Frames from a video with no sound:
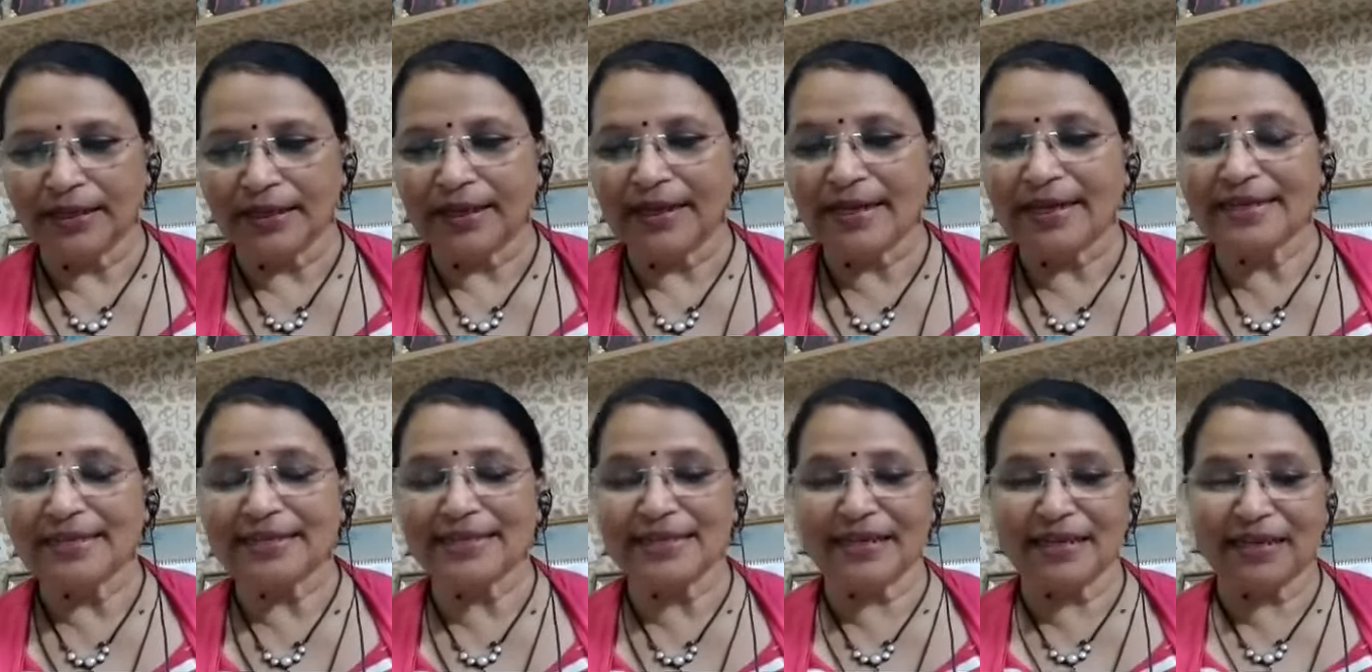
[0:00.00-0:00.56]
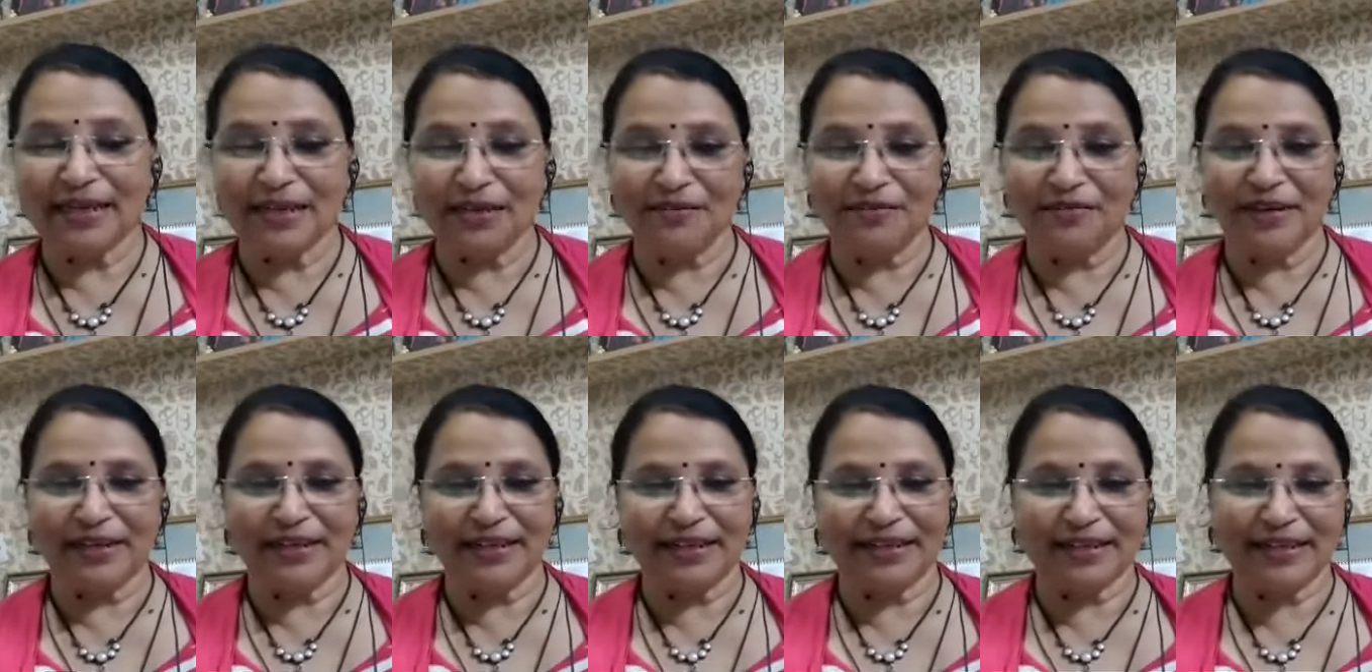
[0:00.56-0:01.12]
has
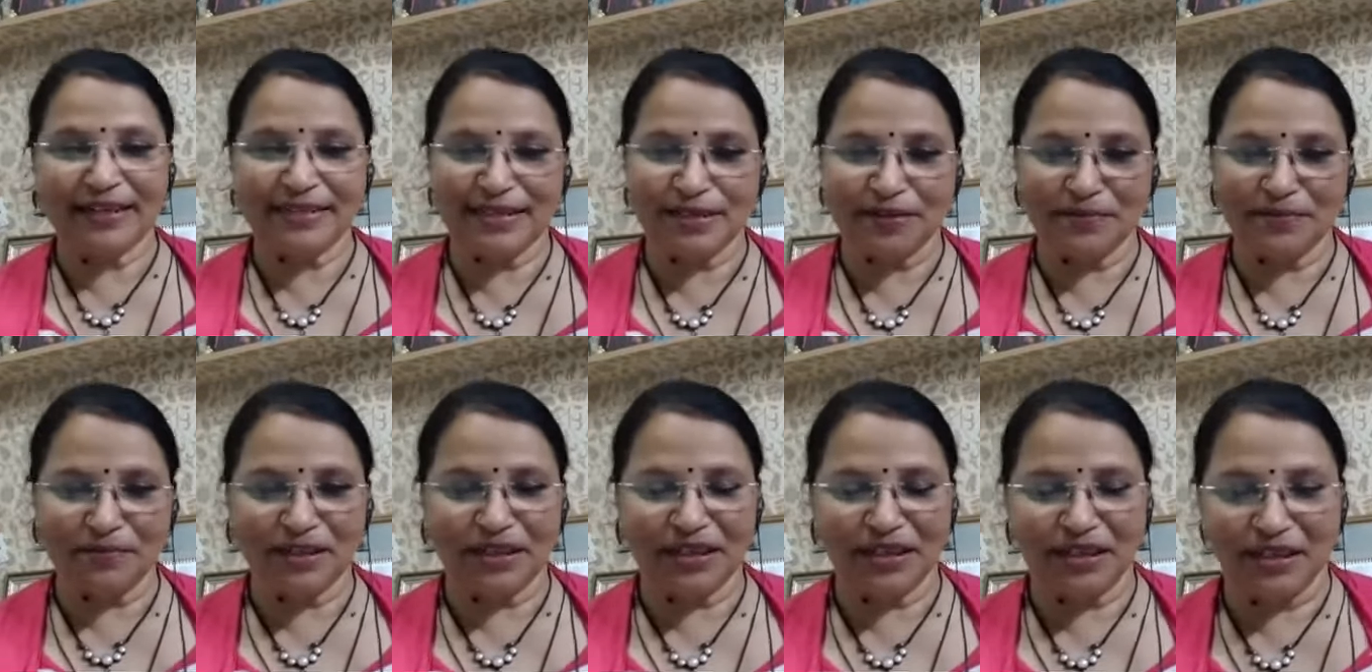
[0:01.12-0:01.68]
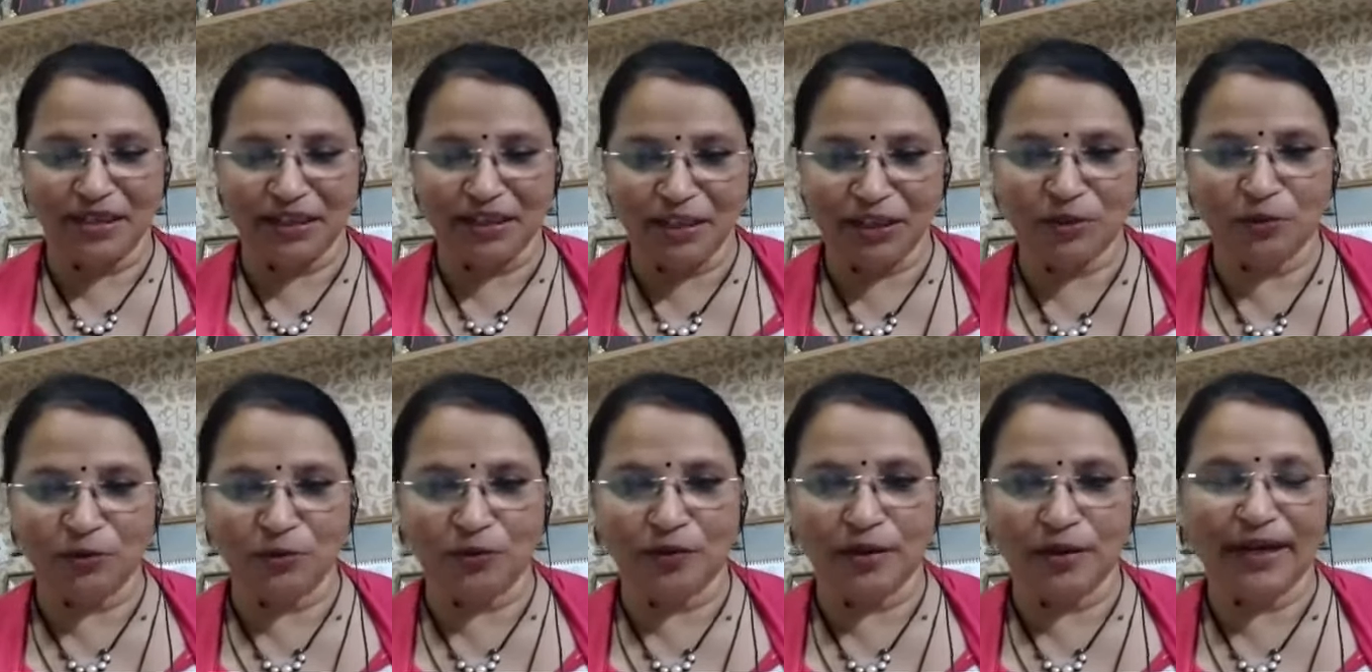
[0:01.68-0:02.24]
invented something
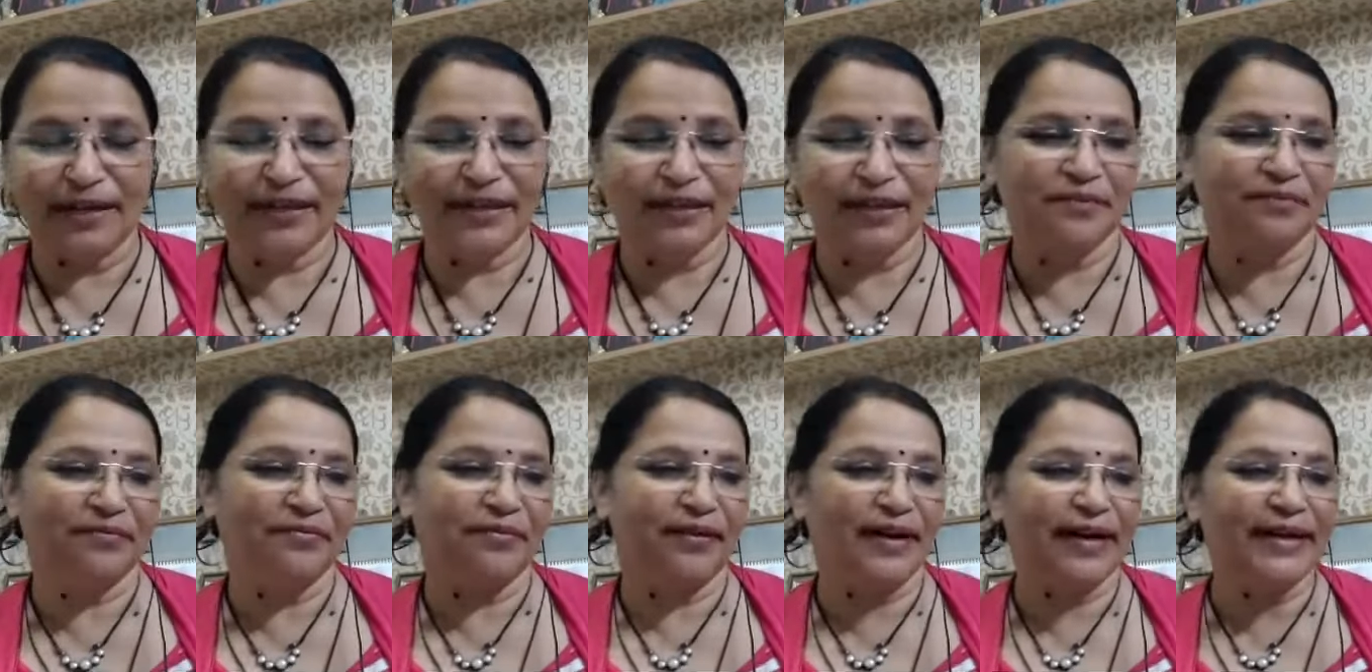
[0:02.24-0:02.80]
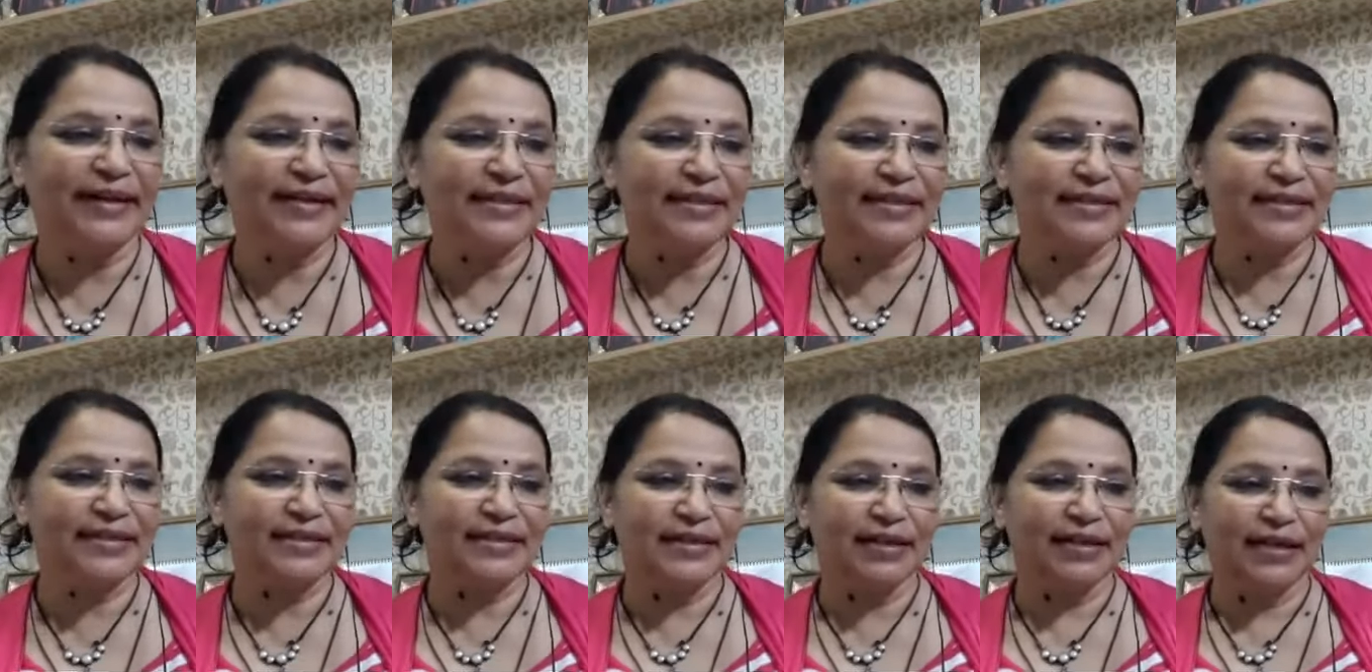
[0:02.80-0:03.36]
new and he
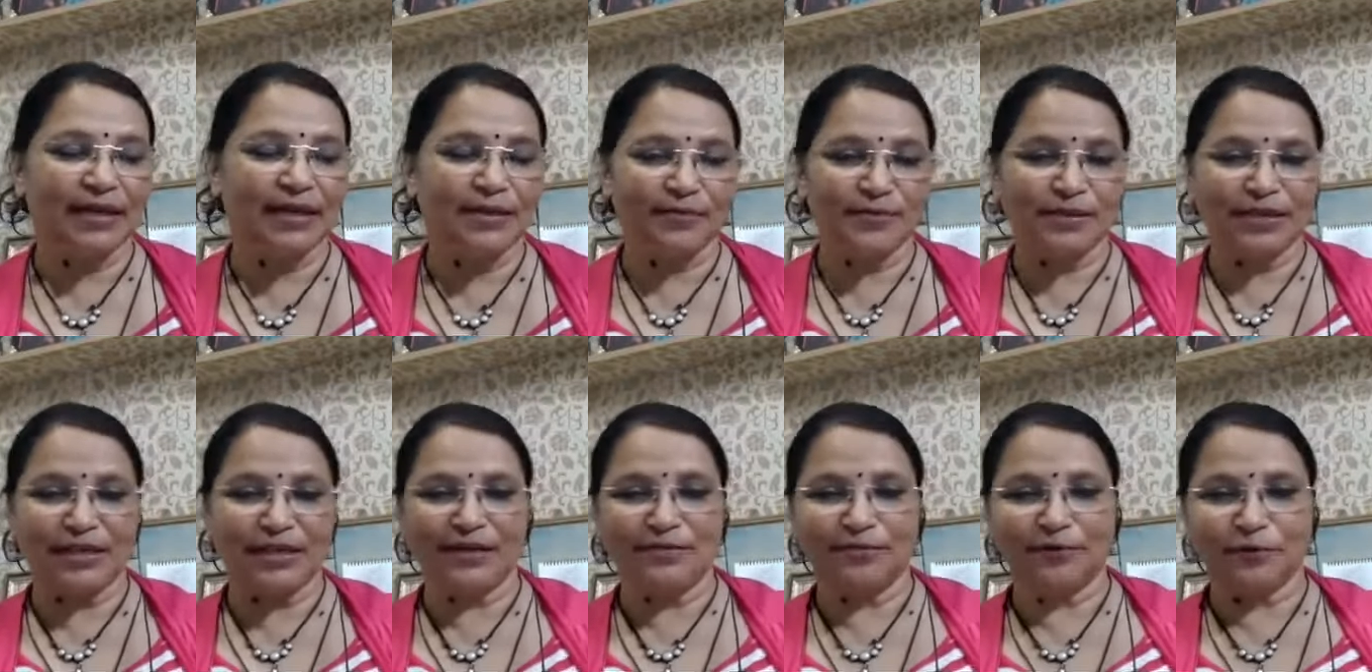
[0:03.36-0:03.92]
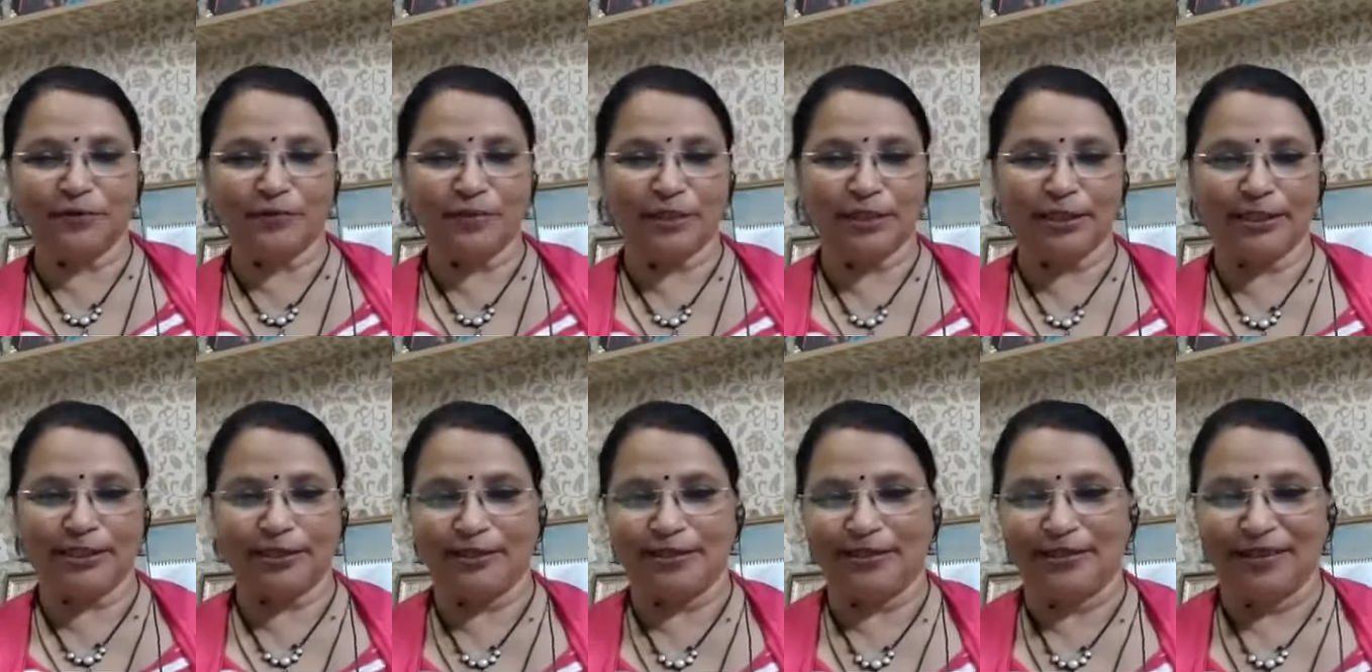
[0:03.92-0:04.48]
finds himself to
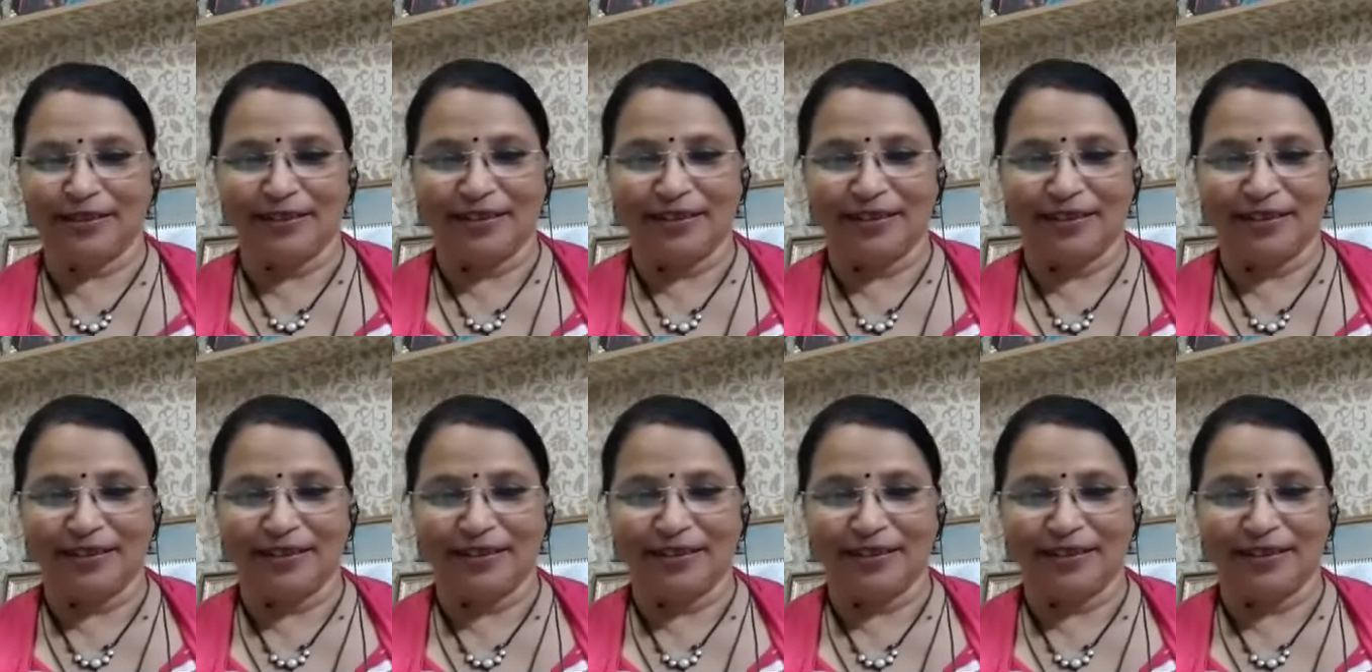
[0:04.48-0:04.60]
be